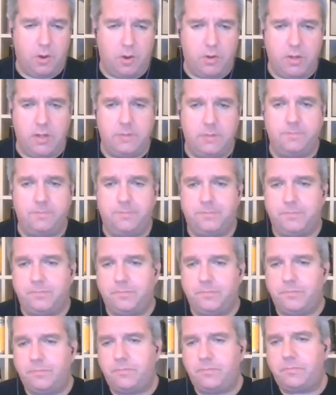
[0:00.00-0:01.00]
corker.
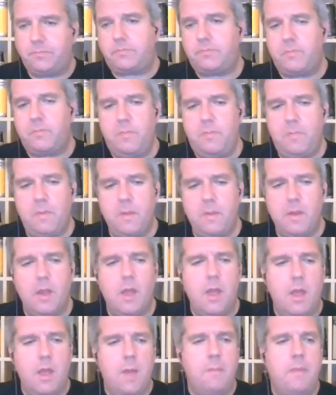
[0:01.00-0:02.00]
But
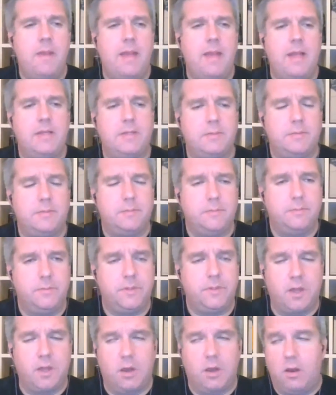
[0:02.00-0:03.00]
yes,
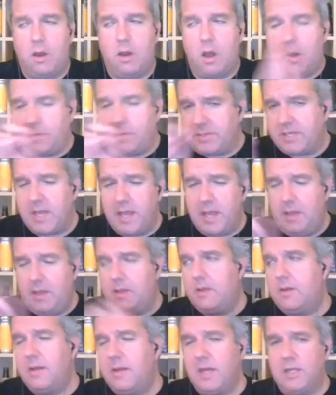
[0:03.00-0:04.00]
so Hop City
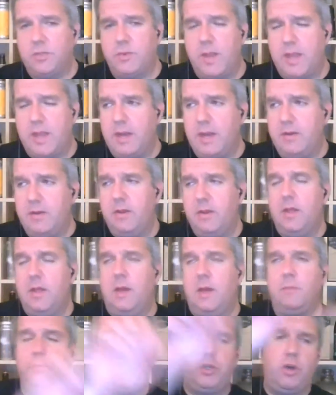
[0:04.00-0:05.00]
next weekend.
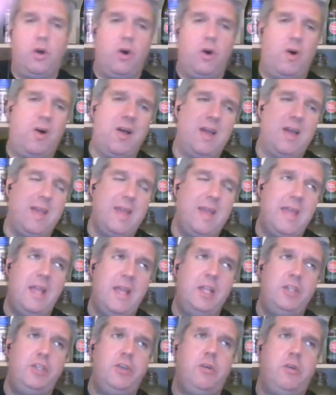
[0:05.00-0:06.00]
I'm sure
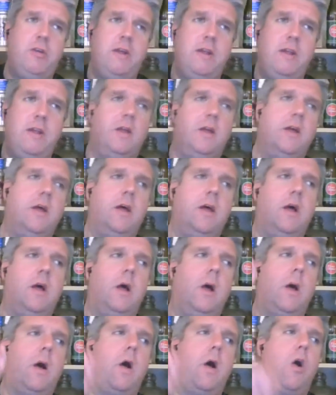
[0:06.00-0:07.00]
during
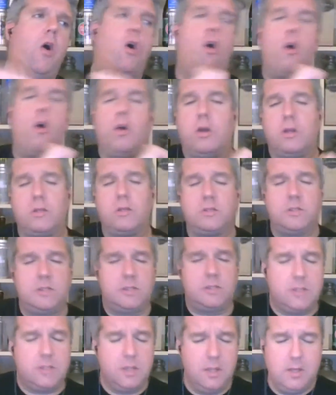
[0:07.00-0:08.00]

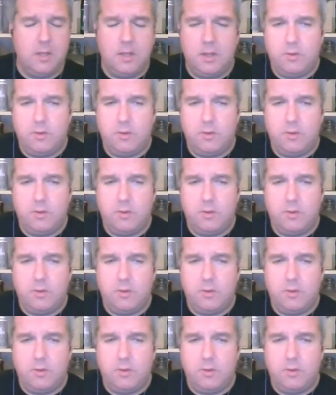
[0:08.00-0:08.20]
August's